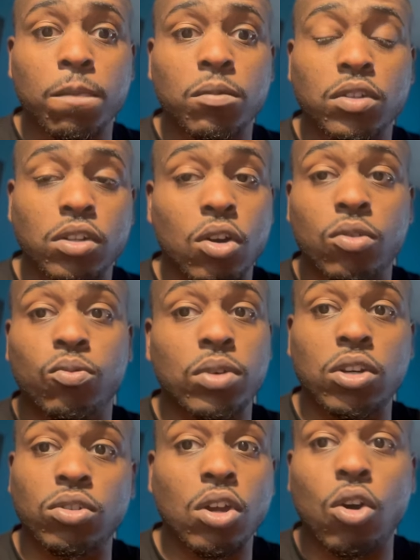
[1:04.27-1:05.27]
You know, we
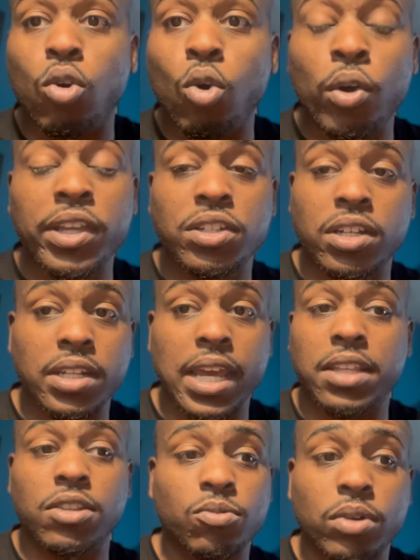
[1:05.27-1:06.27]
don't know who he's
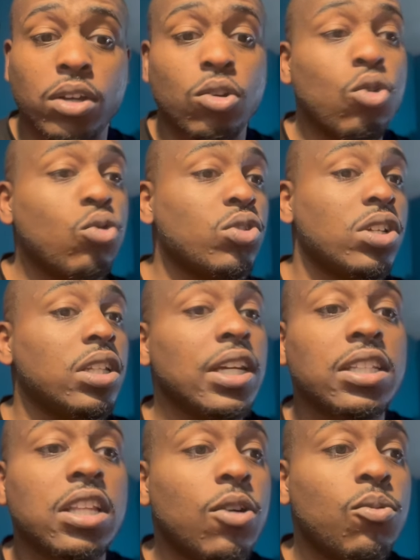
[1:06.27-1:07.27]
connected with, who he's
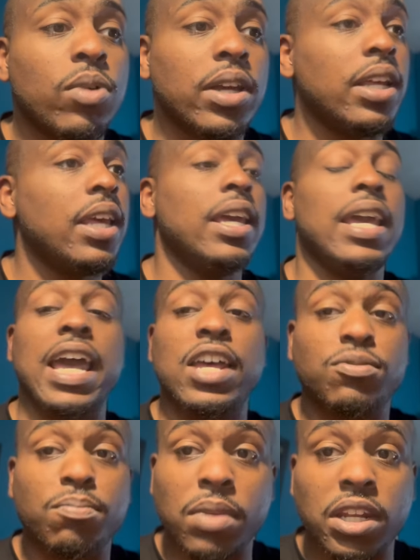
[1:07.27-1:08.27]
clicked up with. He
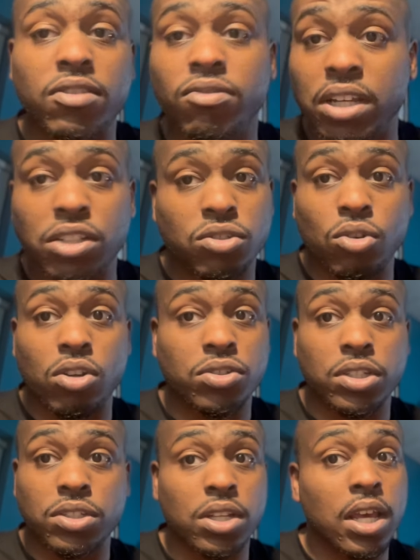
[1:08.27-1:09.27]
has many
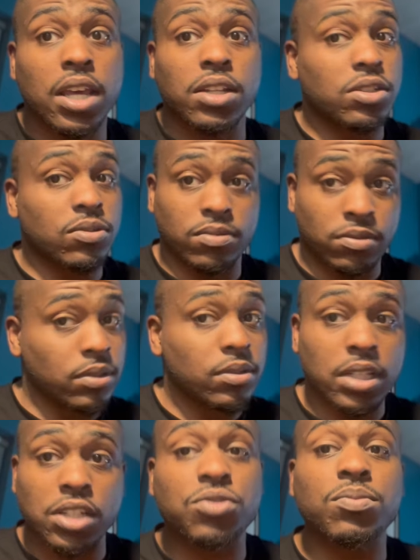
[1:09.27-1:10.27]
resources to
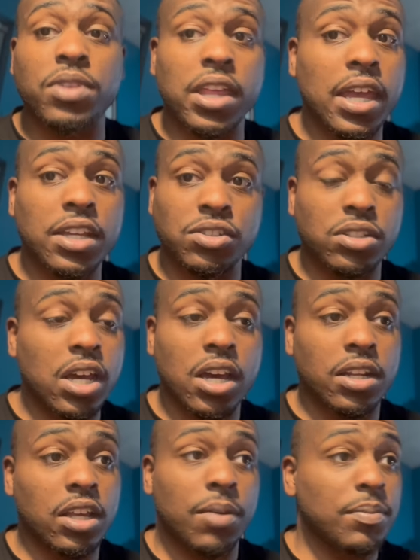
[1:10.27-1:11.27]
get some things done.
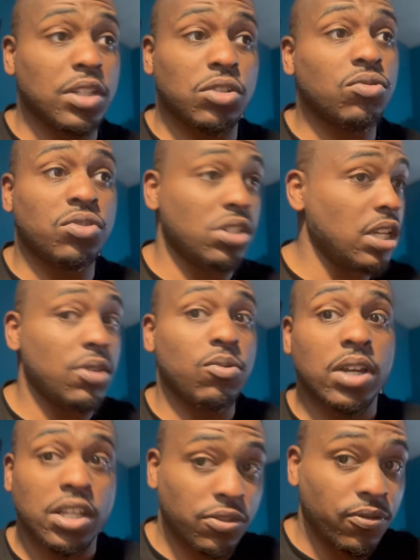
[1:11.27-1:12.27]
I mean, you see
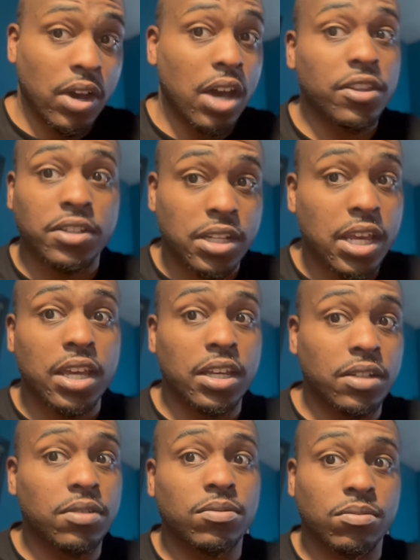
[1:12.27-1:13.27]
what his father did,
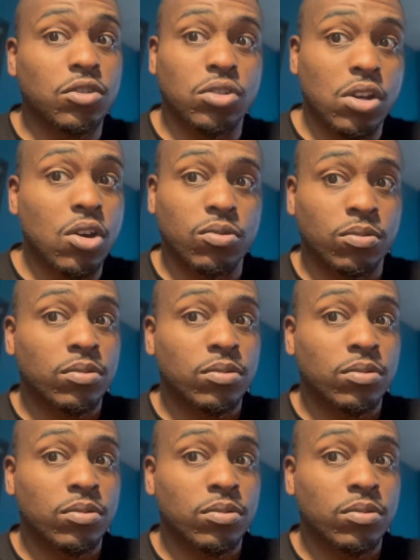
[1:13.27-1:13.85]
you know,